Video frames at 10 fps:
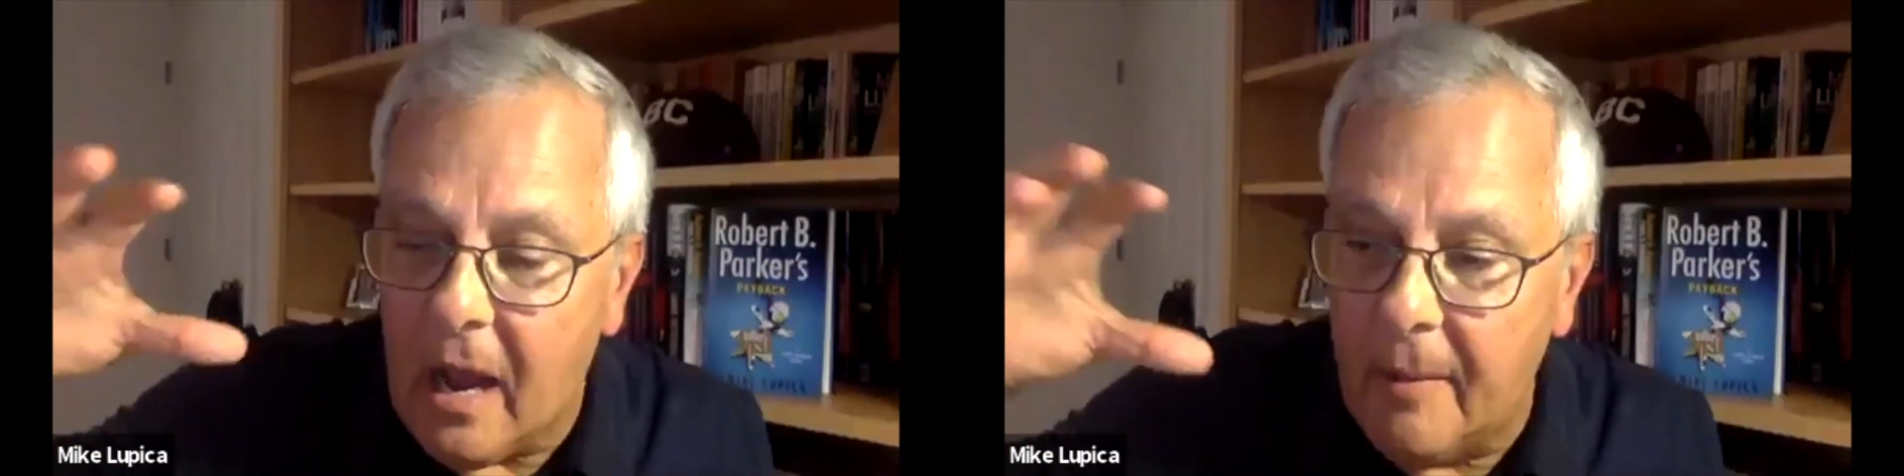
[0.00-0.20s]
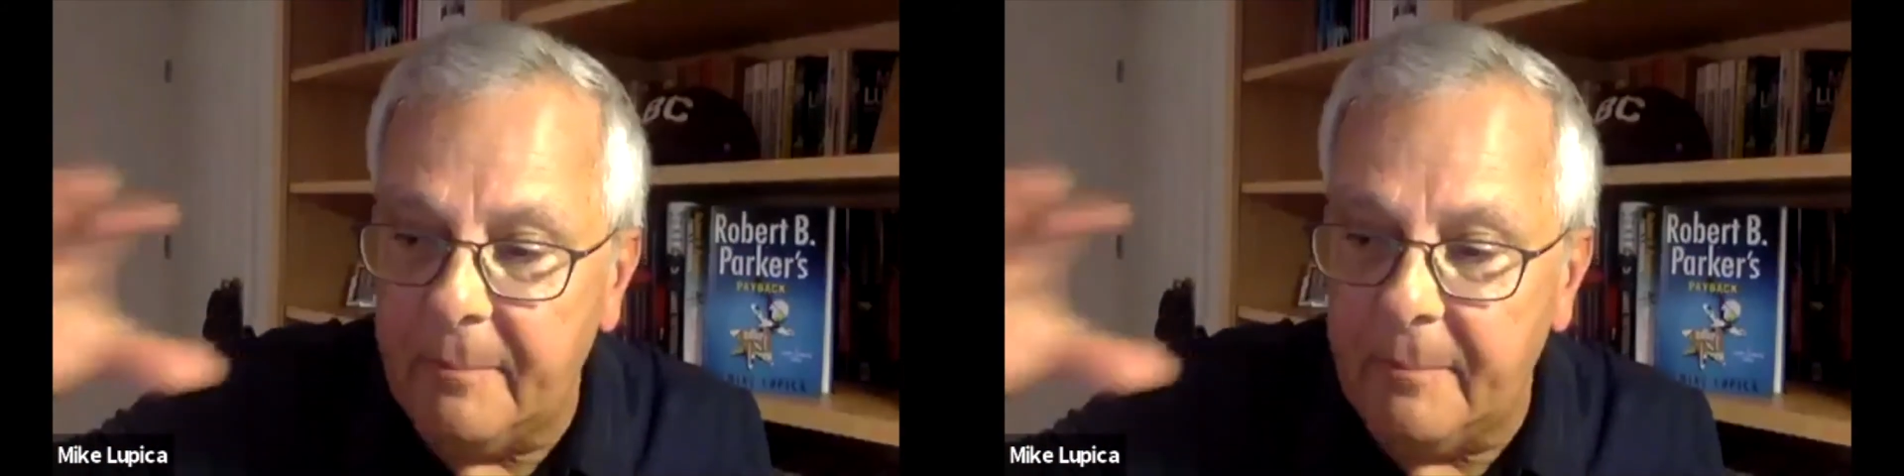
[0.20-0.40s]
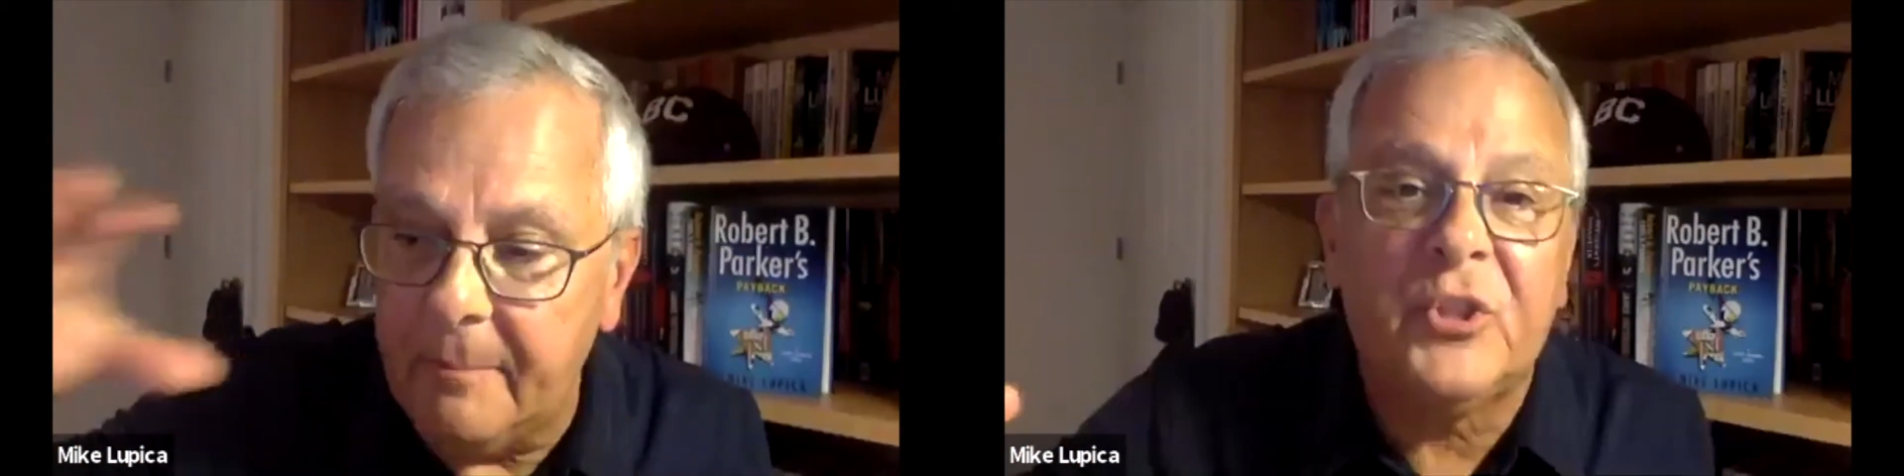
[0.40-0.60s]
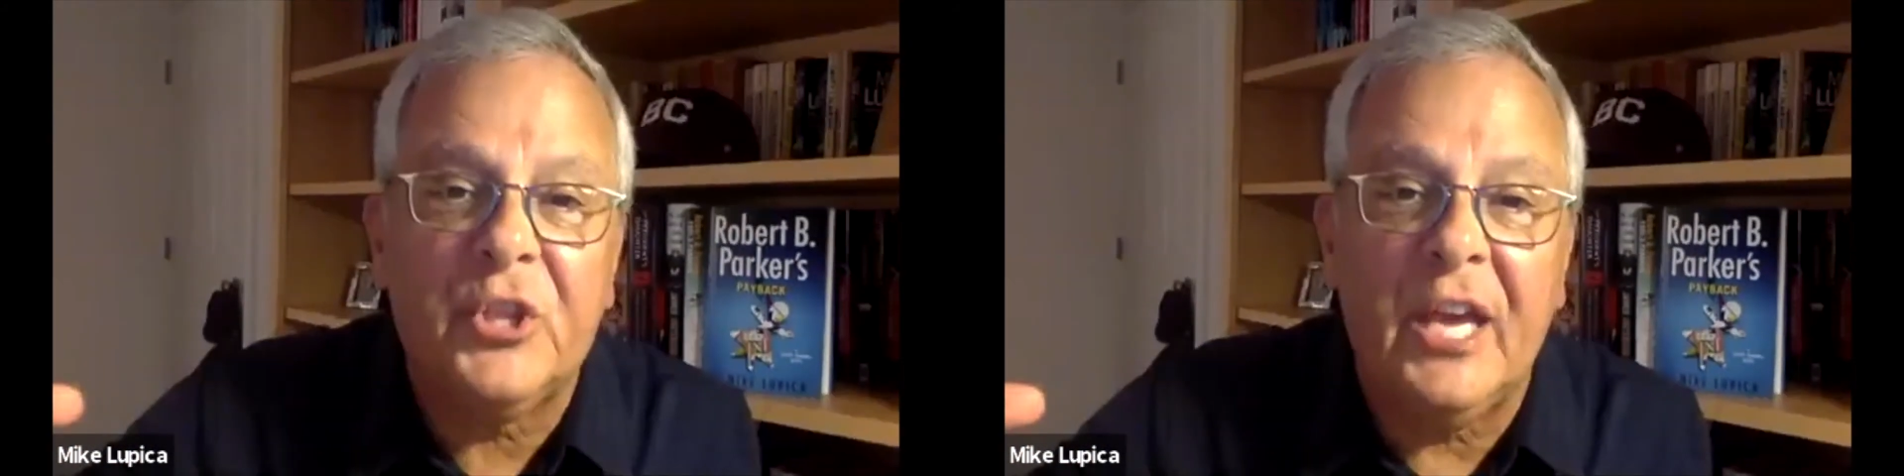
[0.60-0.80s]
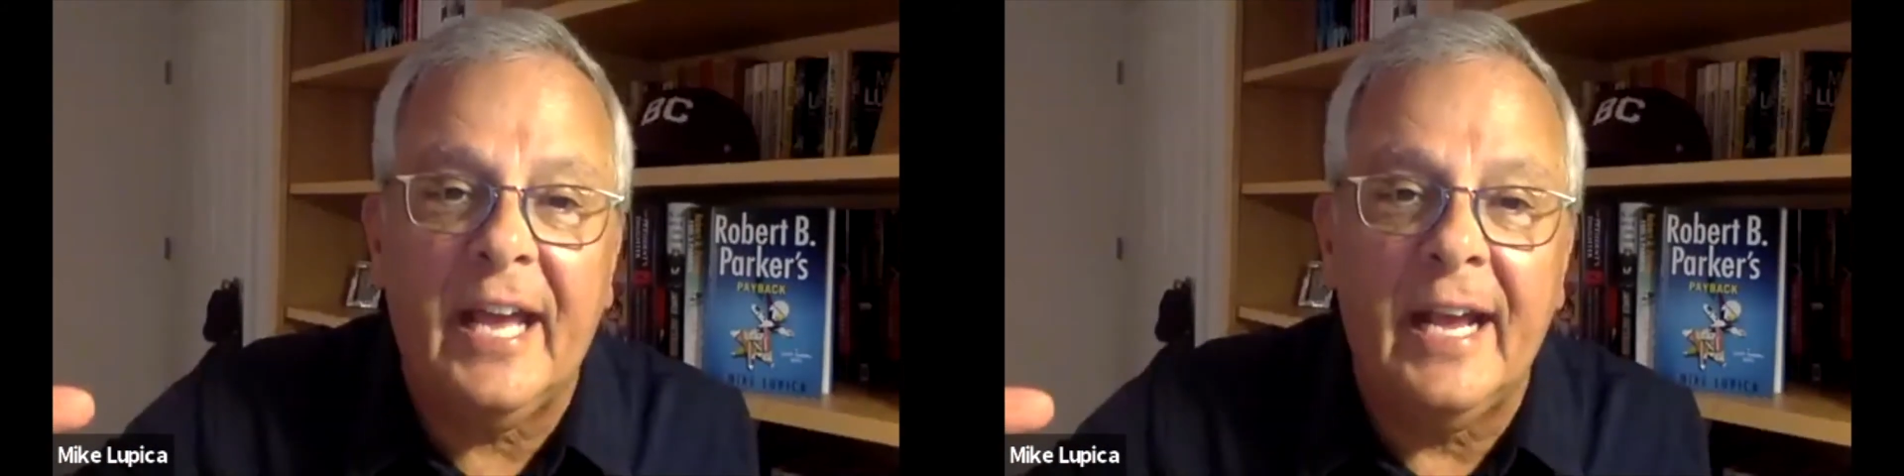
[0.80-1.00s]
a mean
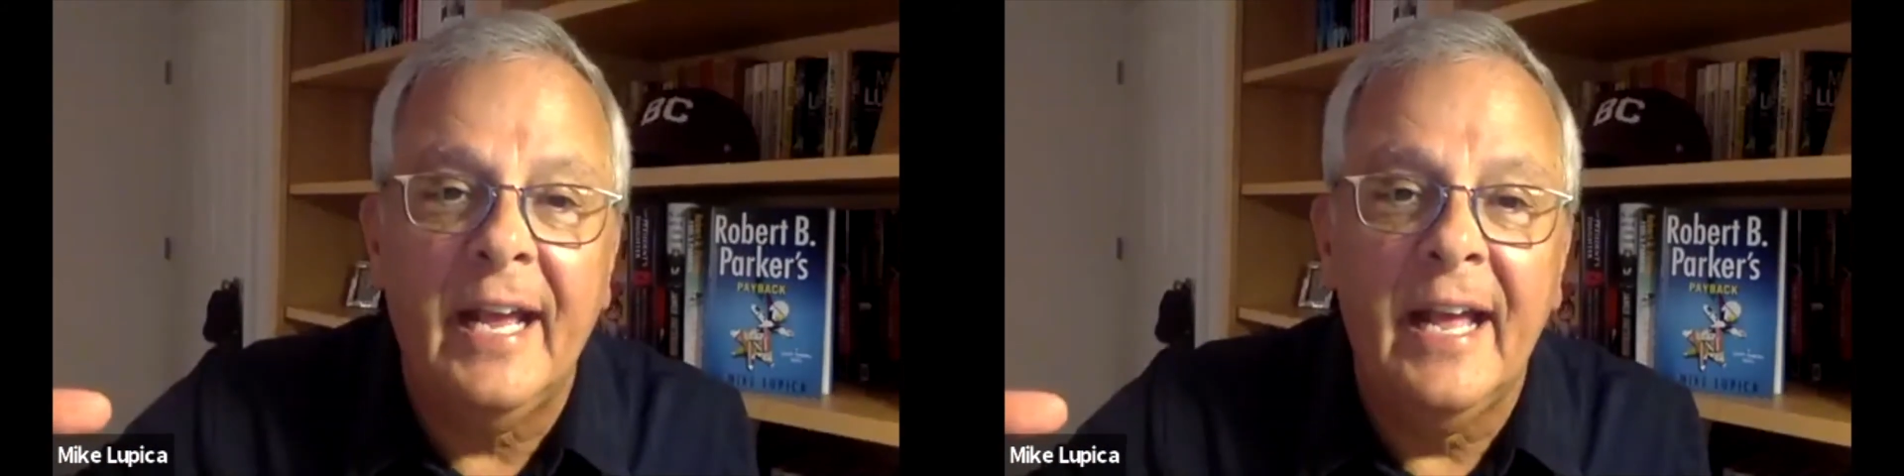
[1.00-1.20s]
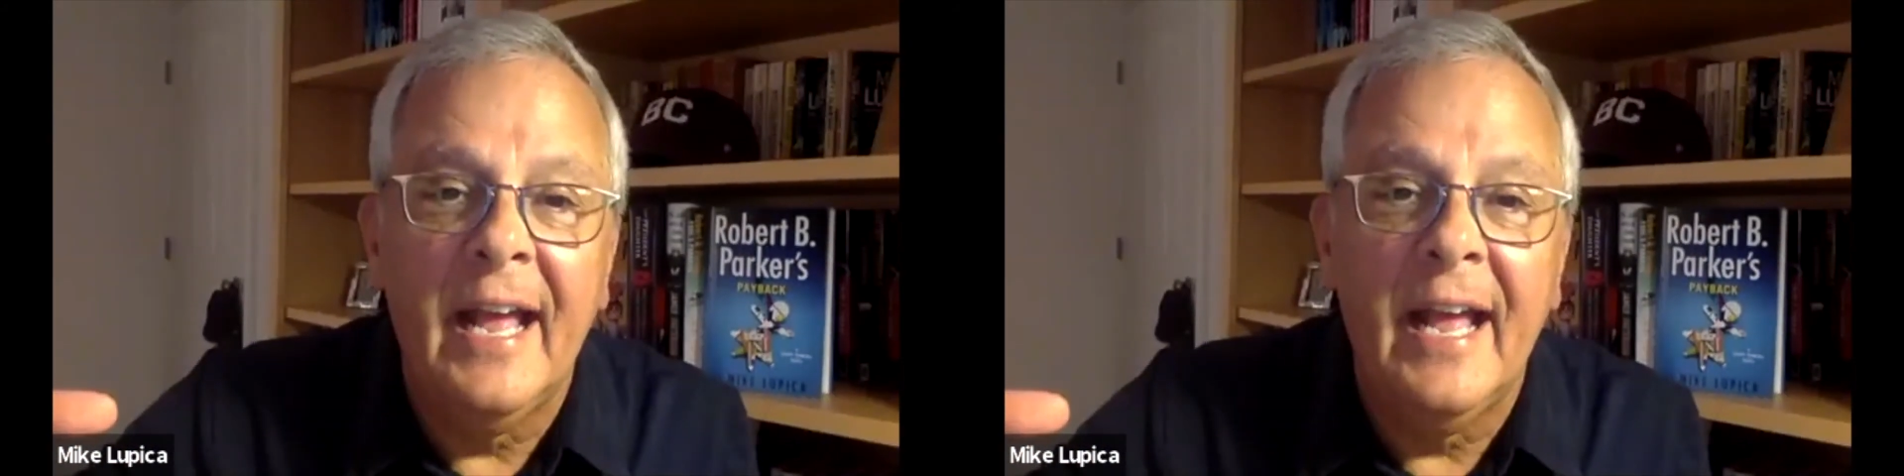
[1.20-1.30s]
thing,